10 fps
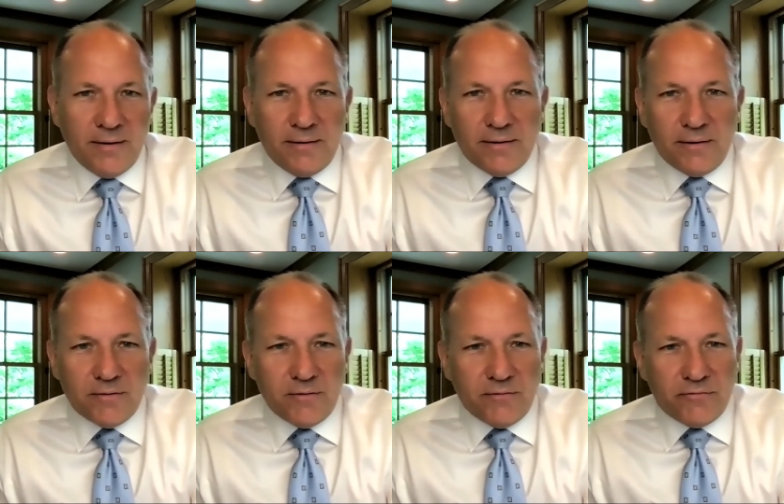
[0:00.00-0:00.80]

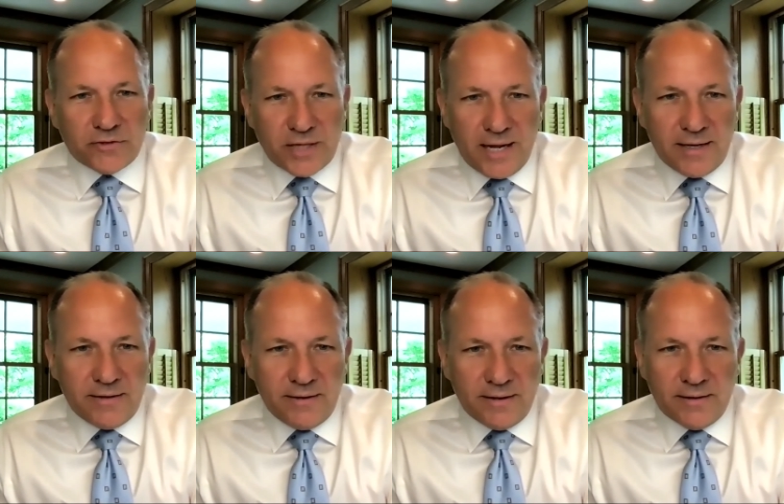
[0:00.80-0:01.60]
you've
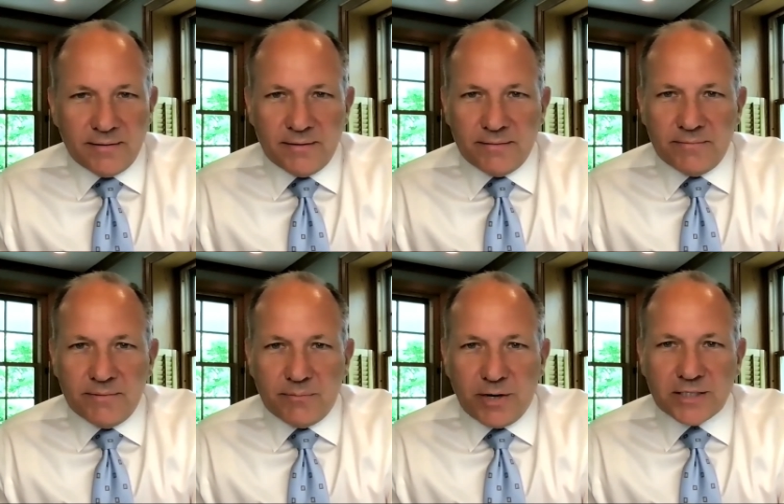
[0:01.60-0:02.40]
said,
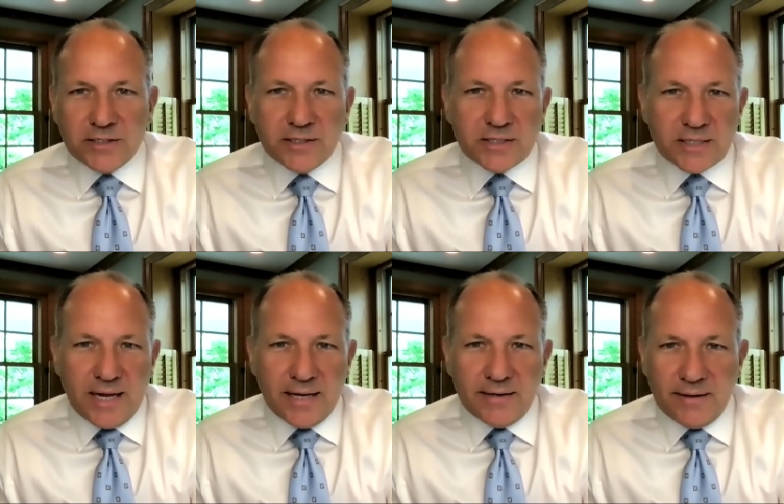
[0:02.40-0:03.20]
the president has
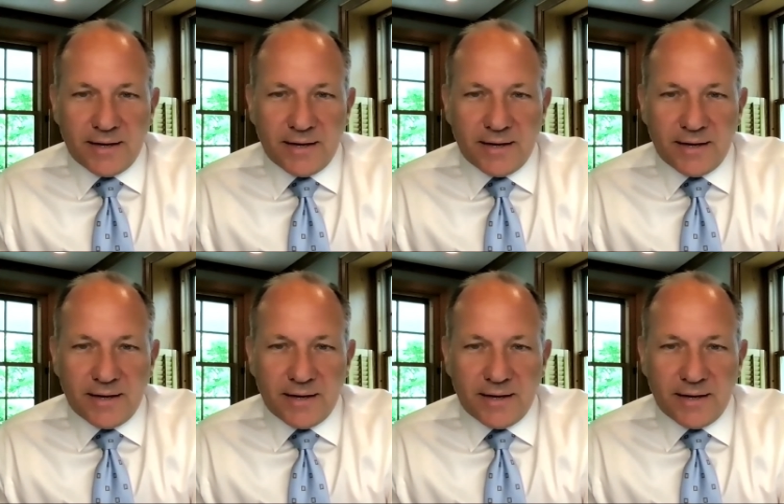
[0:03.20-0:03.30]
said,